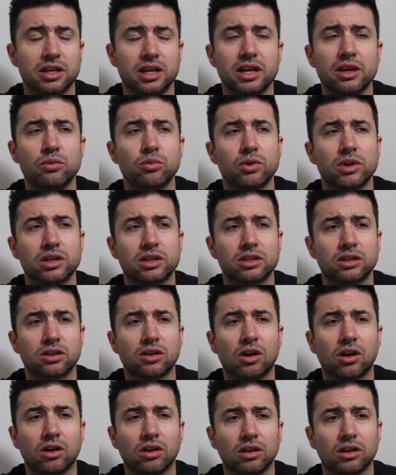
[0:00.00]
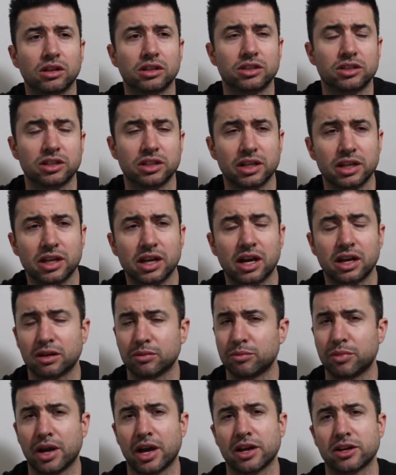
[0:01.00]
he went to college and he got
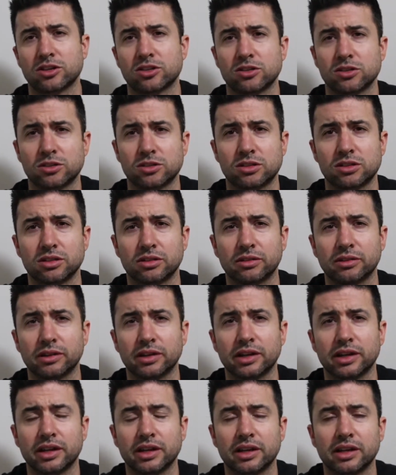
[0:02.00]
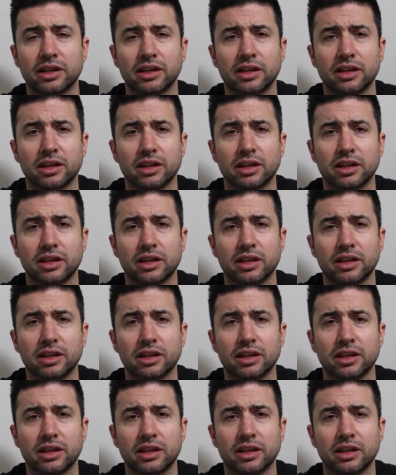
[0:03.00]
a bachelor's degree.